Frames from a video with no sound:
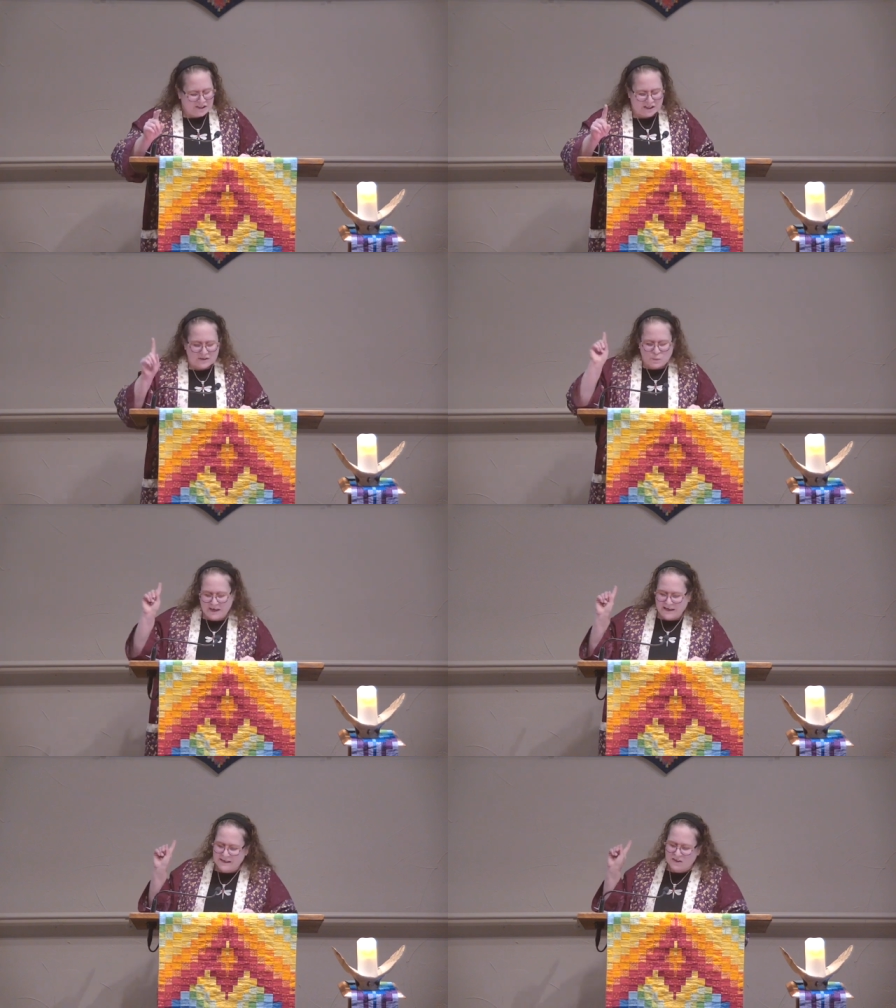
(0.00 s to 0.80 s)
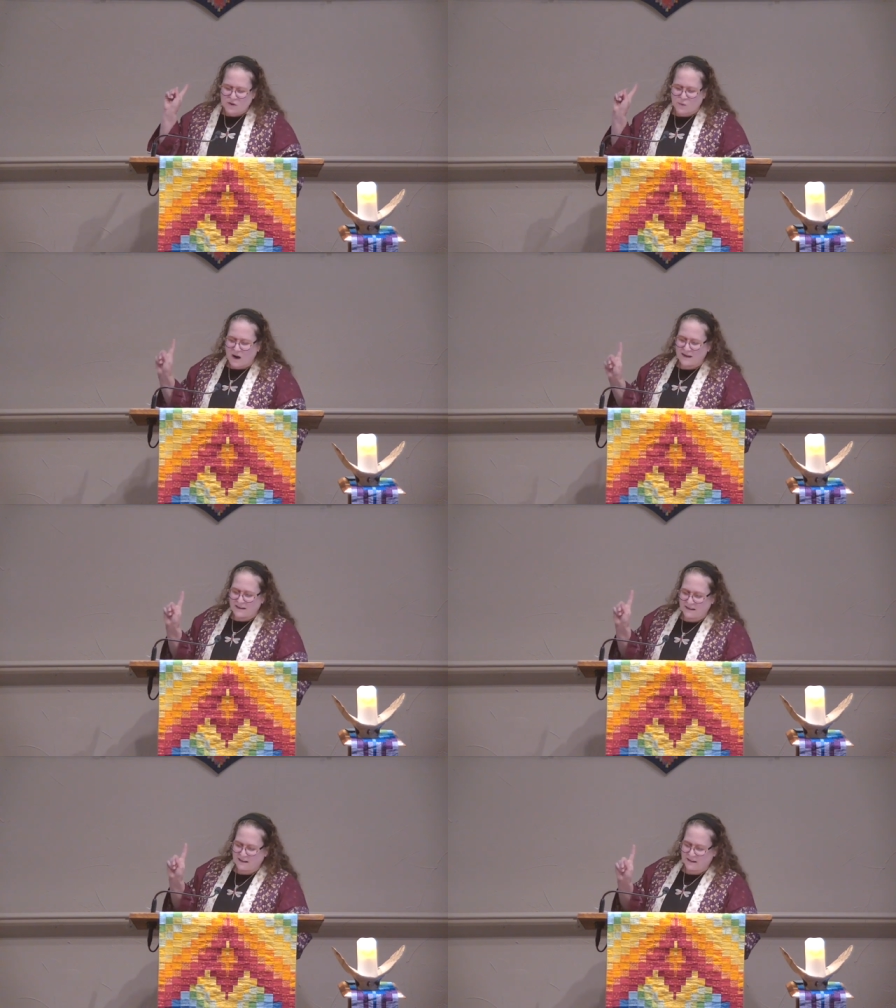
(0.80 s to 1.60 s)
She says, we need to
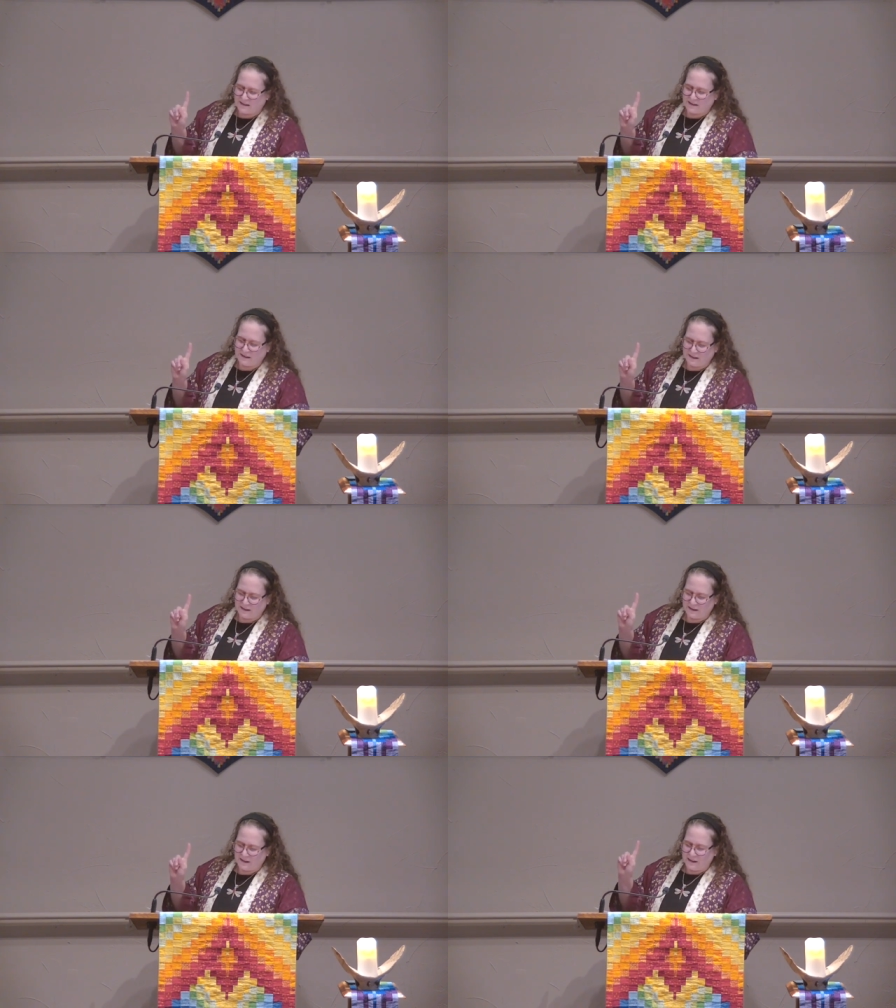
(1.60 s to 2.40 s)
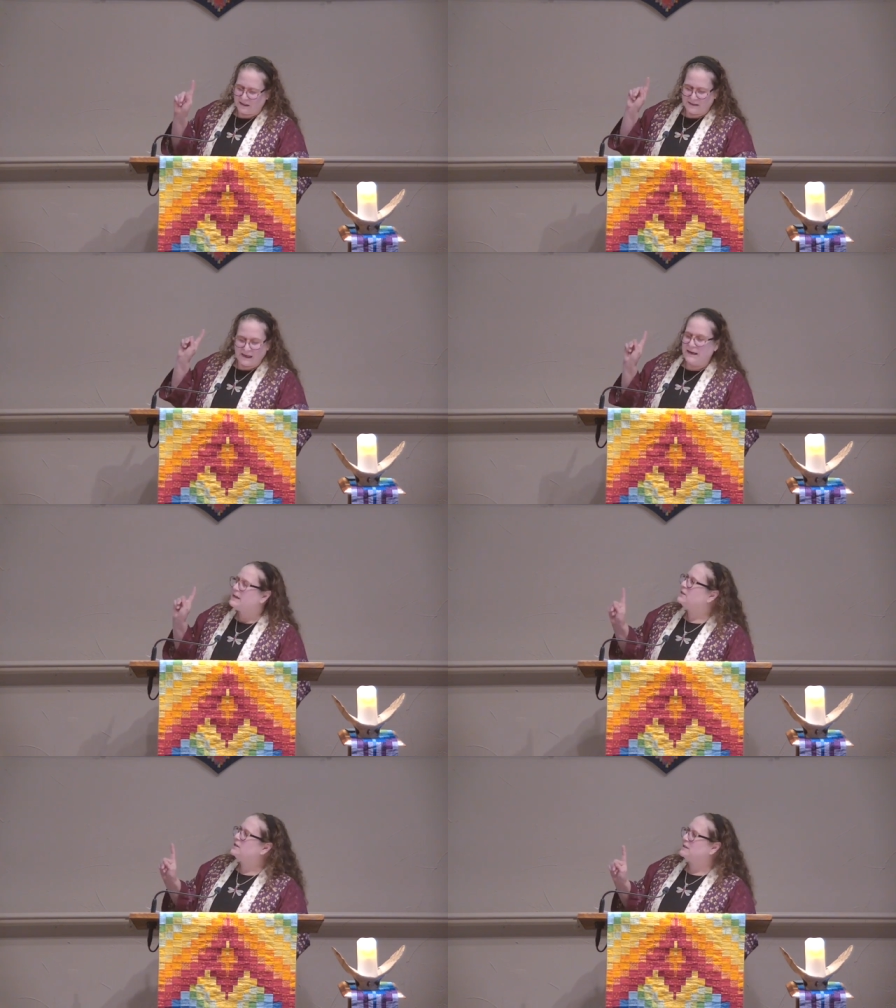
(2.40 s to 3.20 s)
trust the
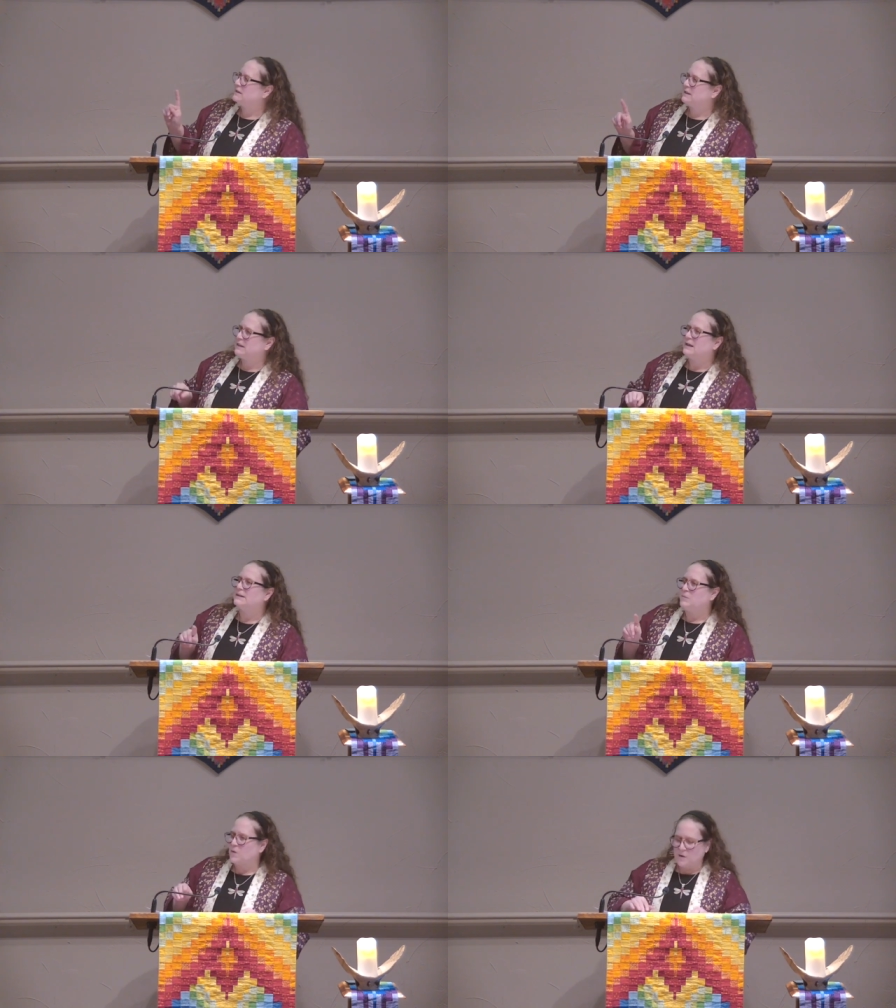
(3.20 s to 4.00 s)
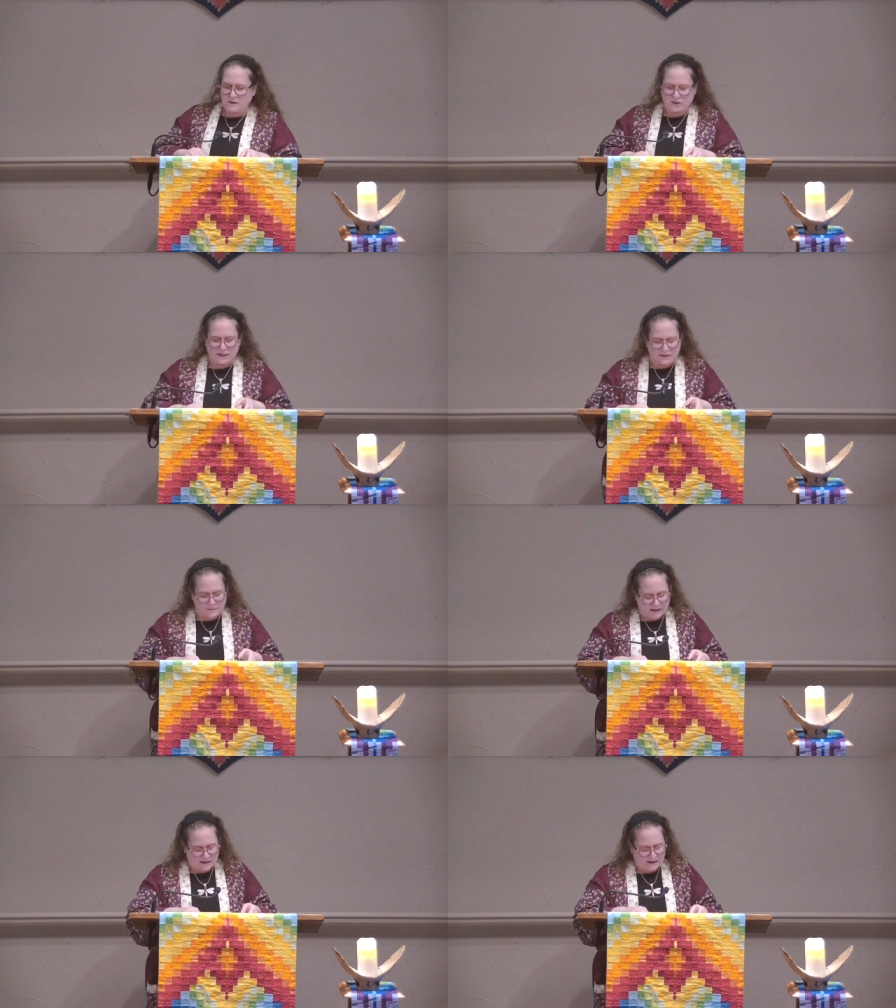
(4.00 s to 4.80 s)
agency and the moral
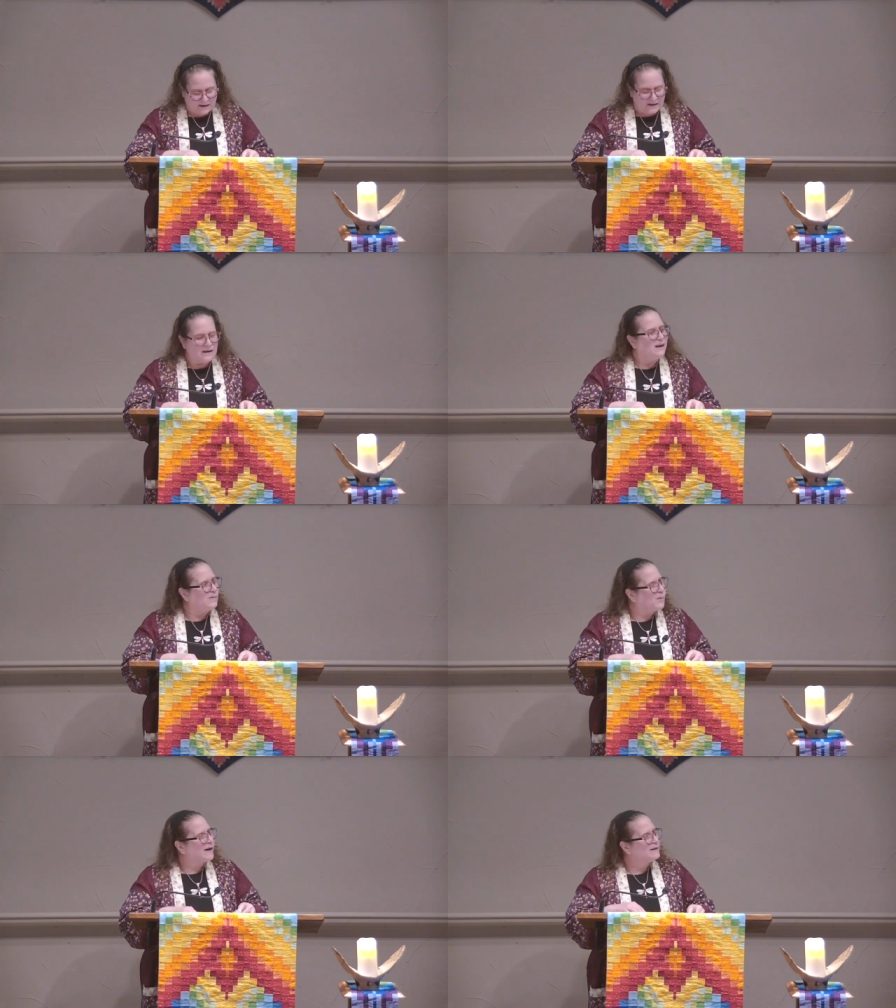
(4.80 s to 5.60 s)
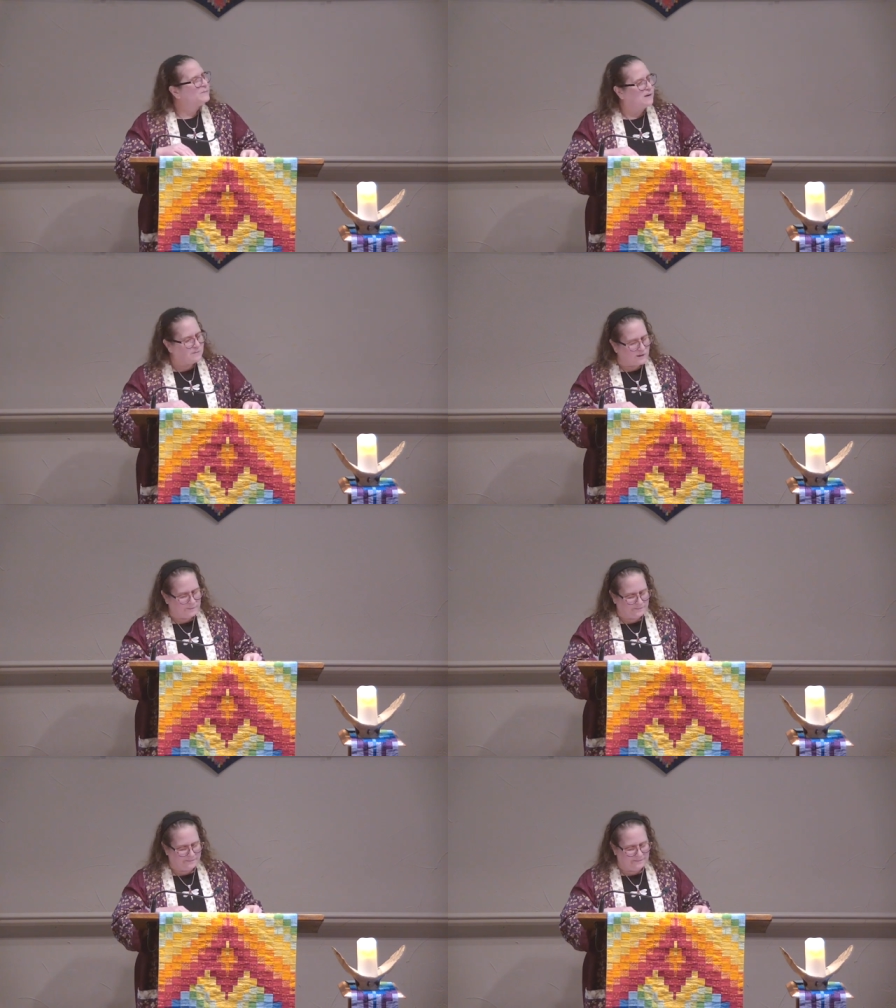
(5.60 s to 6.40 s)
judgment of pregnant
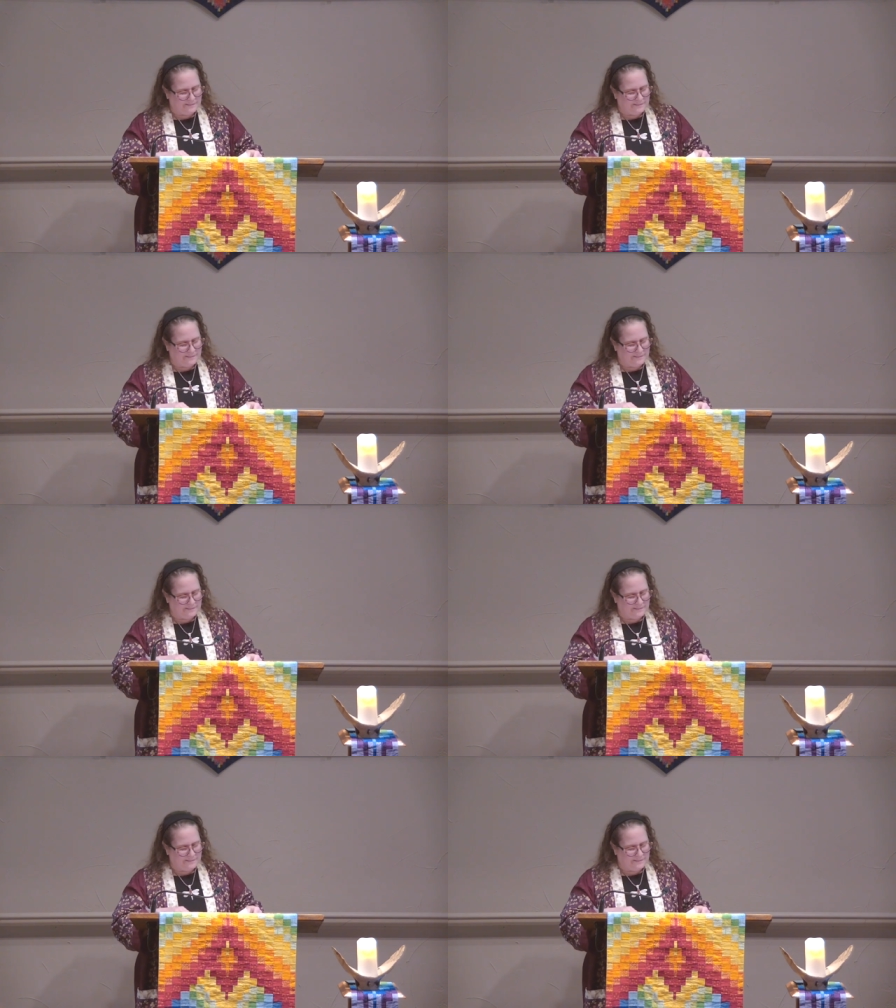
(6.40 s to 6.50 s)
people